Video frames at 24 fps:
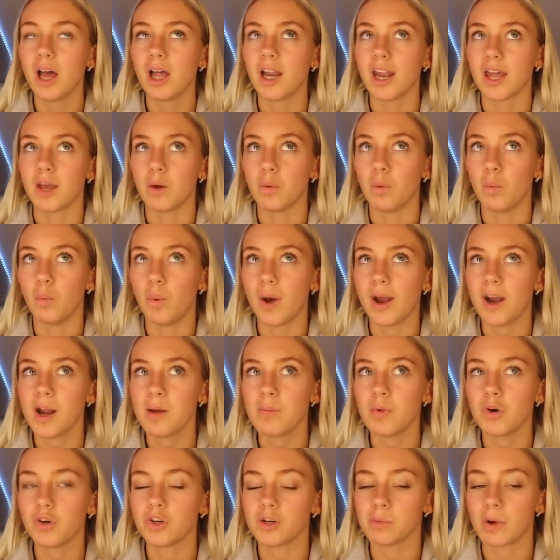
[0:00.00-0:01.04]
like, when
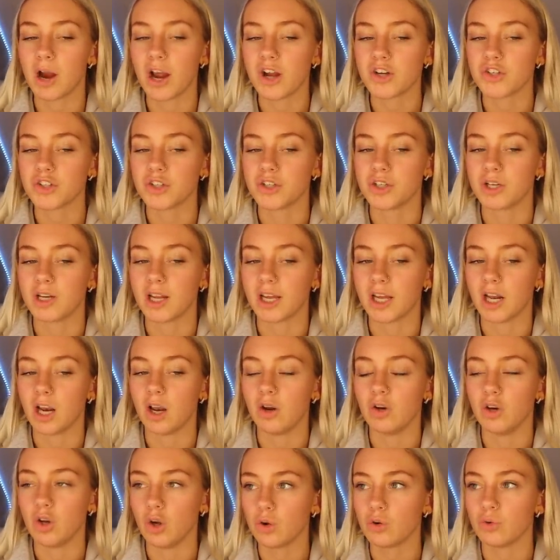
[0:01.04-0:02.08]
I'm under pressure to, like,
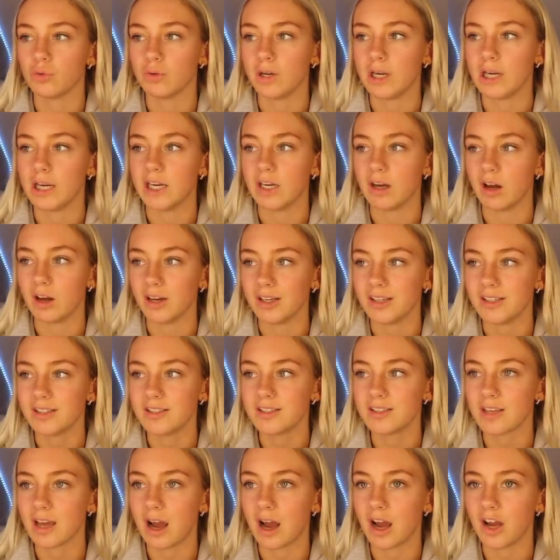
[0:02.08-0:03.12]
look really nice,